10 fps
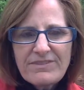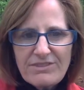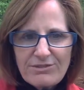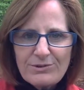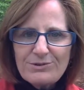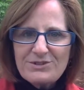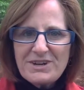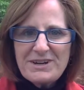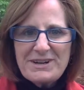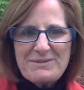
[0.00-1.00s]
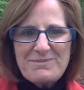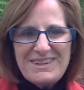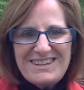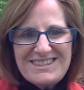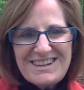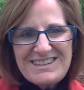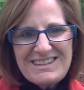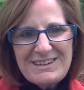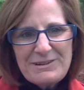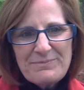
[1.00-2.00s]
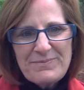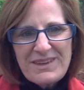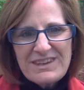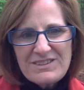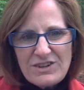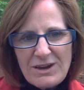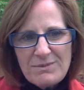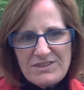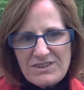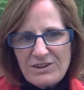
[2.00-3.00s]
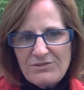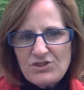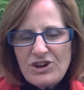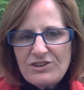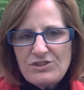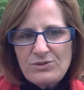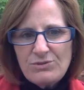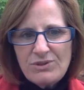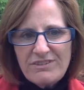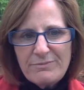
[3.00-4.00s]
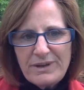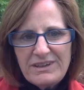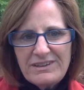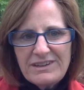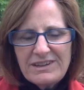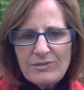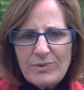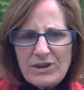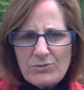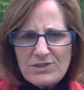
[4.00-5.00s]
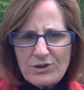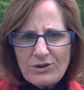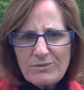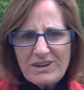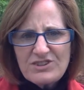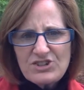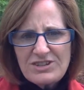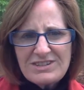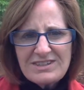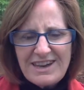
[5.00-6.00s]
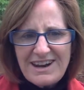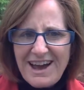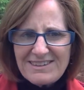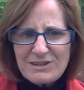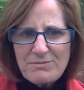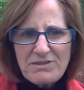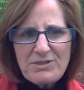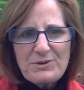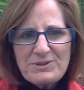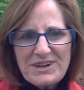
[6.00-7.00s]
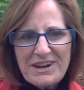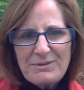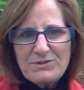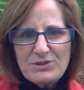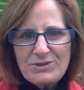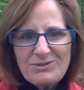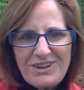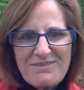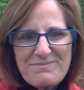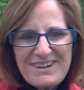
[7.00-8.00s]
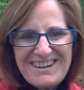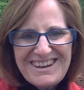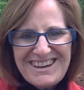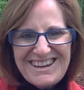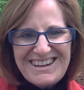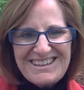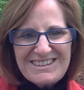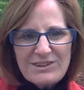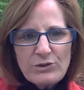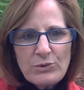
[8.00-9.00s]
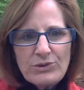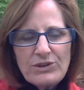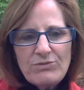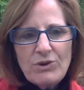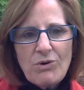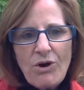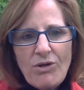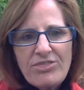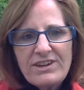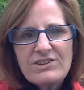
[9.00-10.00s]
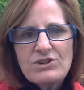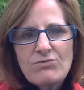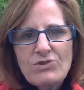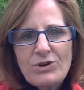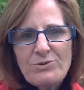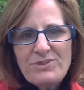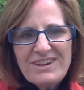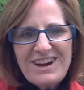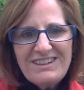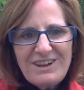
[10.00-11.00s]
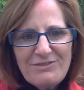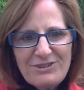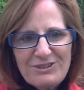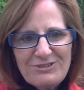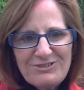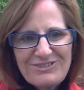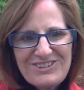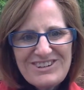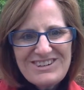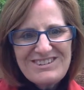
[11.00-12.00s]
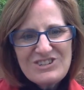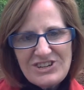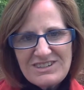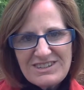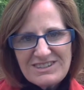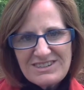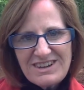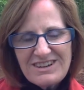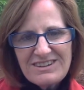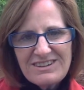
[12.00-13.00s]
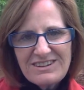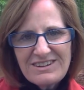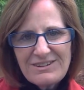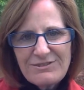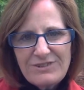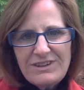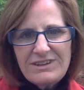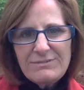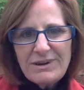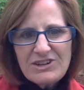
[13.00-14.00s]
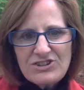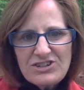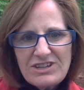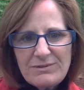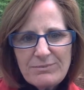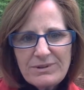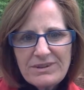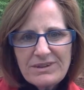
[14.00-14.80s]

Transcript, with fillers: The third time he said to him, "Simon, son of John, do you love me?" Peter was hurt because Jesus had asked him the third time, "Do you love me?" He said, "Lord, you know all things. You know that I love you." Jesus said, "Feed my sheep.